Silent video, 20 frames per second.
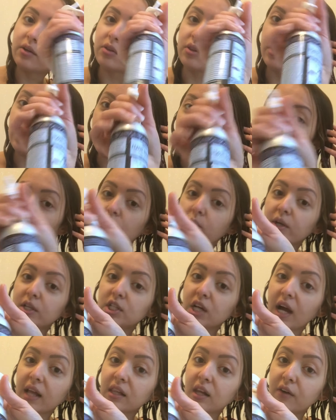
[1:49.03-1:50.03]
the Which
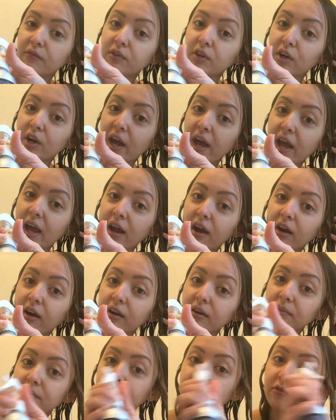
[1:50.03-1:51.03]
I Love Your
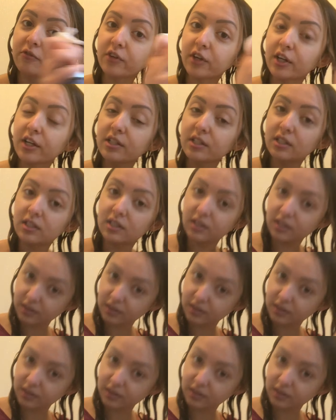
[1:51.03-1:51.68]
Hair first.